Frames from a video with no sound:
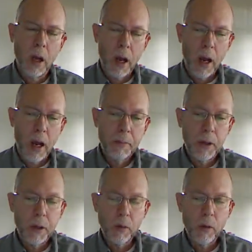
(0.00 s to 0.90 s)
I'm
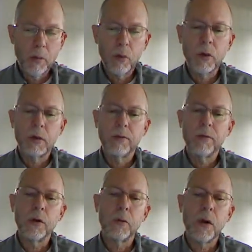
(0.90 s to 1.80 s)
getting more and more into
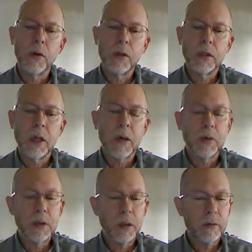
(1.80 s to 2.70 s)
film all the time. I
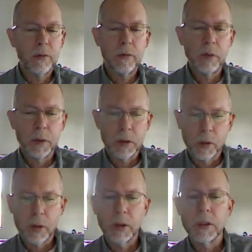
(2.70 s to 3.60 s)
was never a film
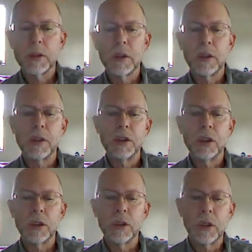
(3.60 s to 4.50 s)
historian until I started
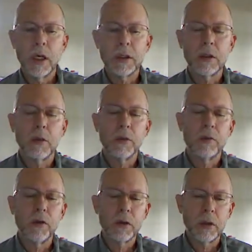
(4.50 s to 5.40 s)
teaching this class a couple
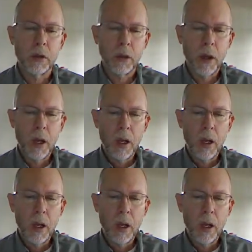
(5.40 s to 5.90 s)
of years ago.